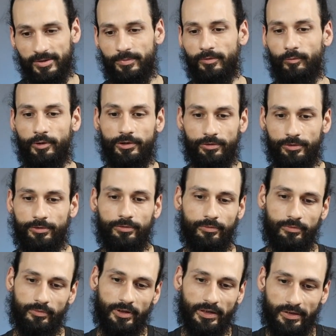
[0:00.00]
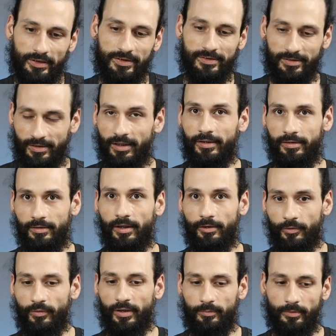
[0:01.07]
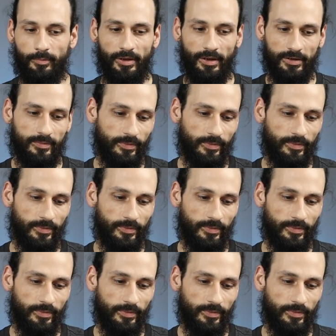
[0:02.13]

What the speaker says: but when you do, it is an incredible box.